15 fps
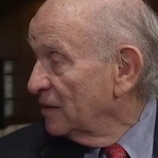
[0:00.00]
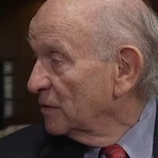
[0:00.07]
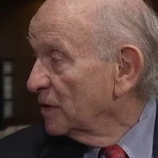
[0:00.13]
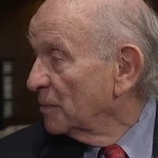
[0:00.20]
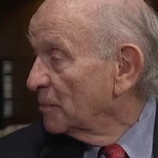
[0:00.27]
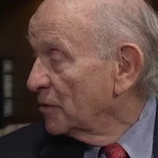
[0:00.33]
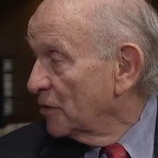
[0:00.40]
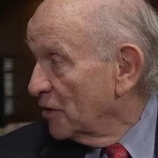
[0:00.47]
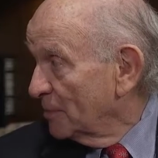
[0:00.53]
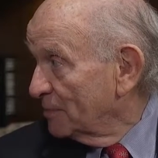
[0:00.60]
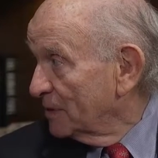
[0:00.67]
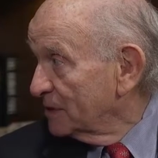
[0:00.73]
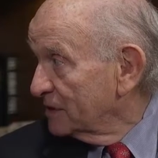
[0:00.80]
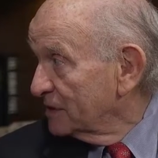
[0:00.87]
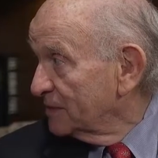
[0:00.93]
the
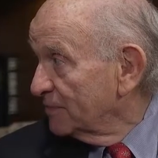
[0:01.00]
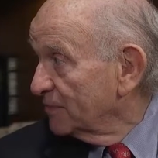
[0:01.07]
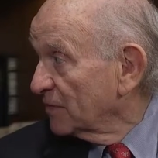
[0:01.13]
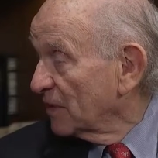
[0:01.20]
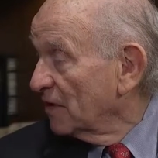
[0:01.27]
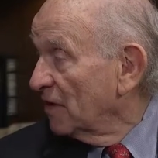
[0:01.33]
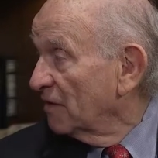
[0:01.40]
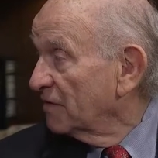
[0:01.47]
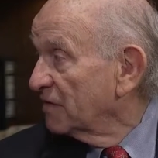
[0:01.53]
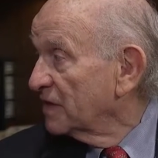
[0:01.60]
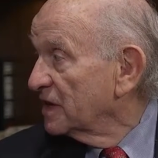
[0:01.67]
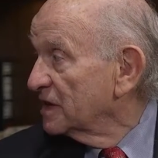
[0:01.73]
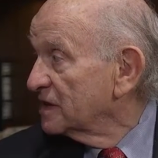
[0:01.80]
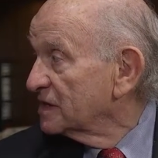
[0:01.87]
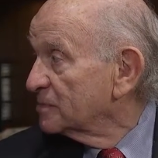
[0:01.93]
purpose of
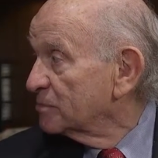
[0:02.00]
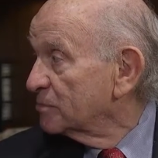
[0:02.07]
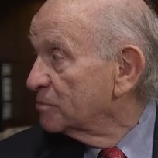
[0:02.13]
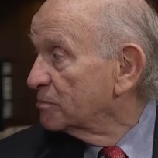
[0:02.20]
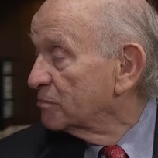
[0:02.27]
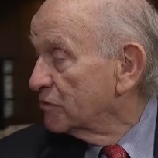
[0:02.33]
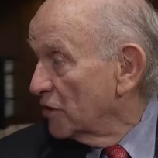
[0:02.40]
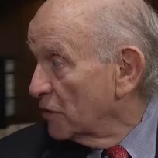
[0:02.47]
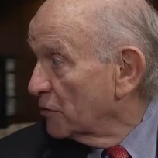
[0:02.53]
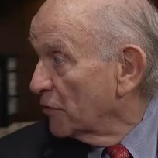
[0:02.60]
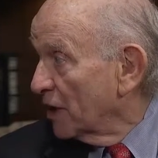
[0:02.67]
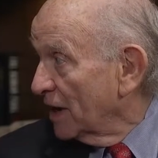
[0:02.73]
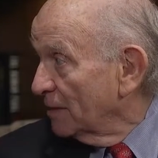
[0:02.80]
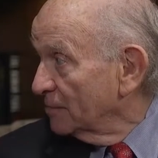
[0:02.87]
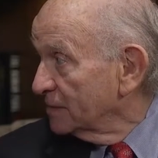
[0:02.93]
these
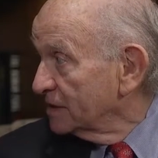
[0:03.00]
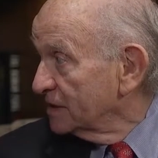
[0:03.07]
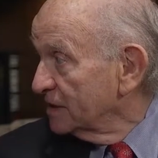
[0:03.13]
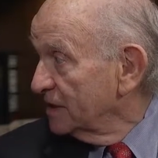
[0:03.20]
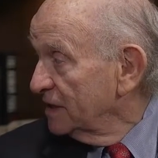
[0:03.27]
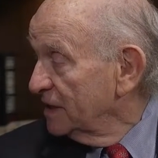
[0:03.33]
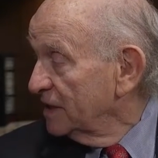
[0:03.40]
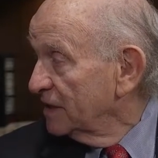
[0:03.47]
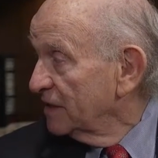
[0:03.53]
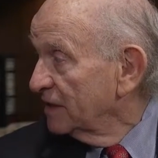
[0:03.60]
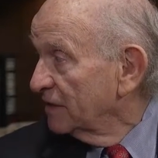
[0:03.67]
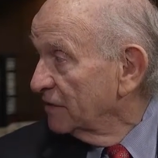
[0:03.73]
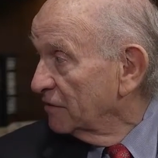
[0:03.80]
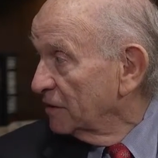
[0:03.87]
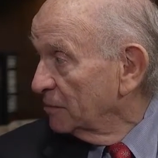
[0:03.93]
programs
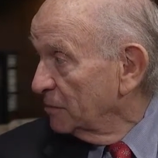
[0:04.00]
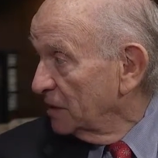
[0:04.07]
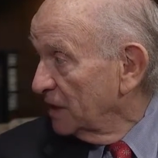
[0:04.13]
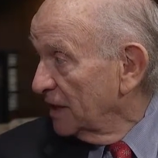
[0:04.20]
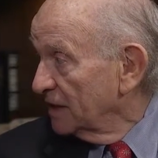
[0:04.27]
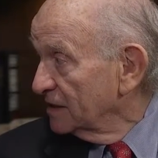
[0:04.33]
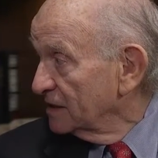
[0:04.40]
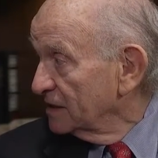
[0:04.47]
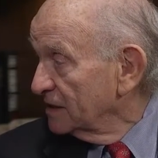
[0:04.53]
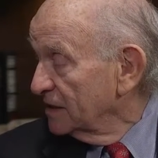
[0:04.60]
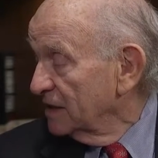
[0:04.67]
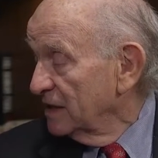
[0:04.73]
that are in place,